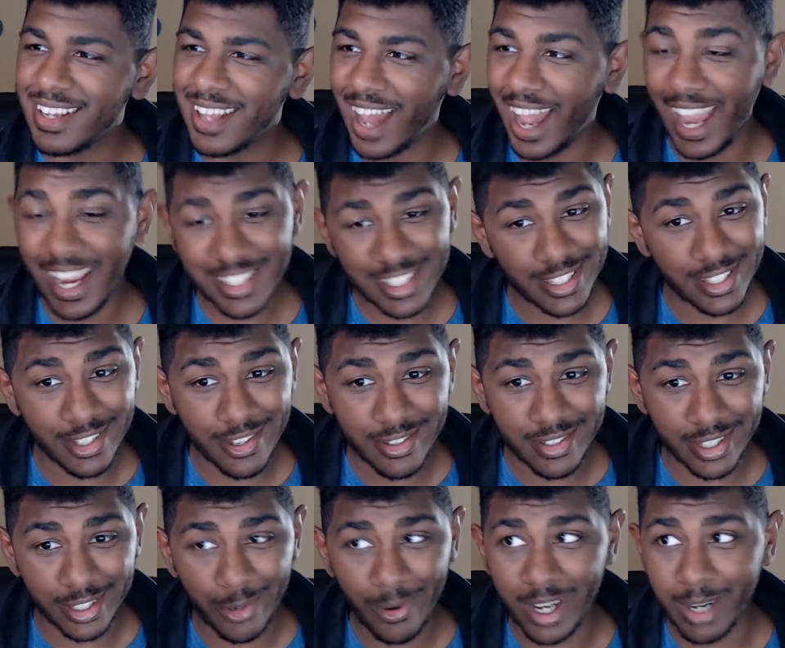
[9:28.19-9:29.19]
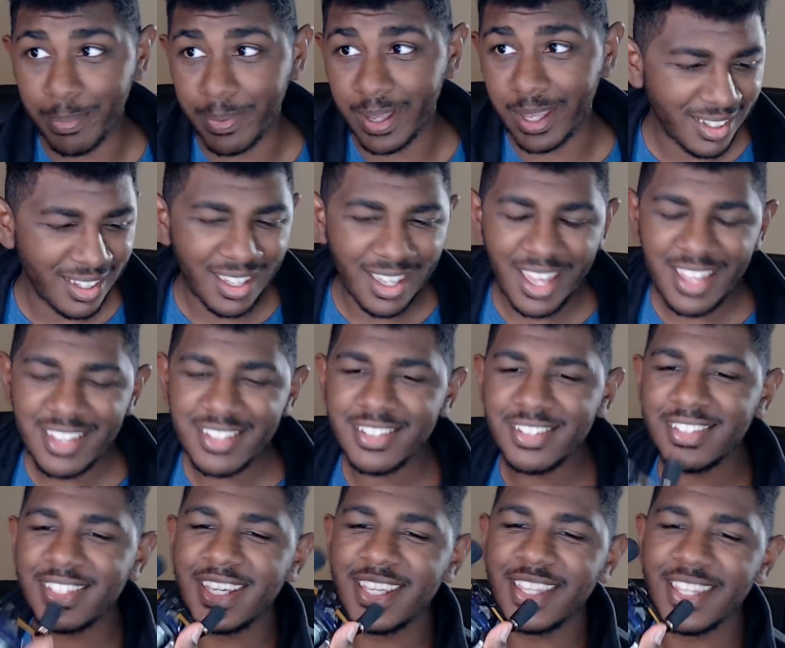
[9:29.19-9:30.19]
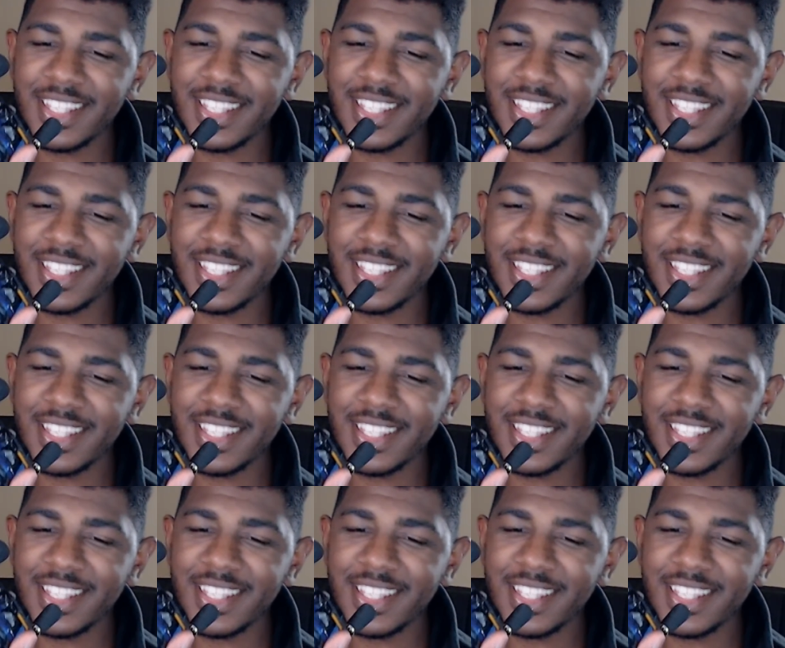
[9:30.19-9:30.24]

I actually use it quite a bit. As you can see,